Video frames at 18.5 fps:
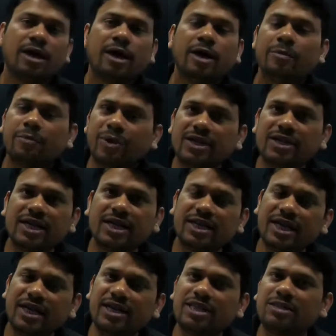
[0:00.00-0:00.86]

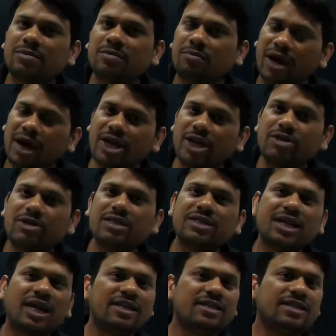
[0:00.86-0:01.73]
BJT is a minority
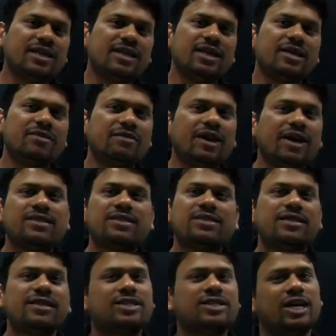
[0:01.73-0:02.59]
charge carrier device
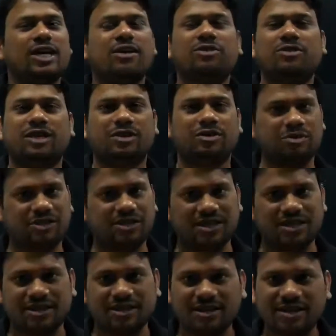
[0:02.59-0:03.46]
is another
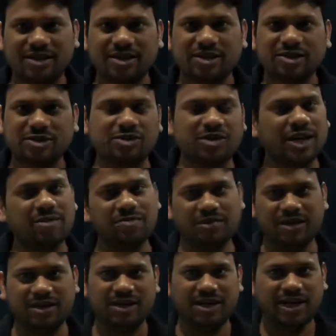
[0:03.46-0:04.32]
question. So tell
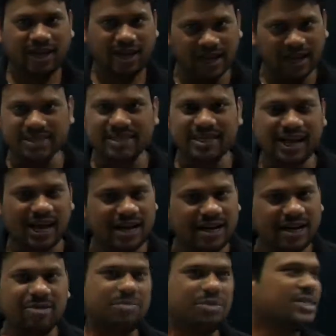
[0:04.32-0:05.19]
me, SCR
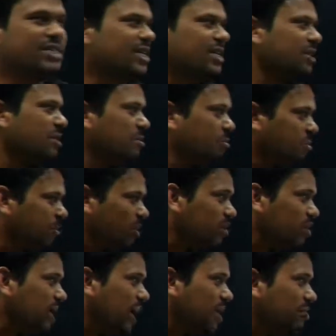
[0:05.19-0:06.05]
and BJT
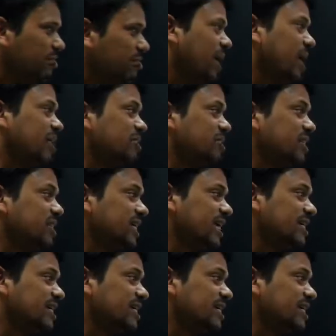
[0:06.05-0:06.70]
both are minority charge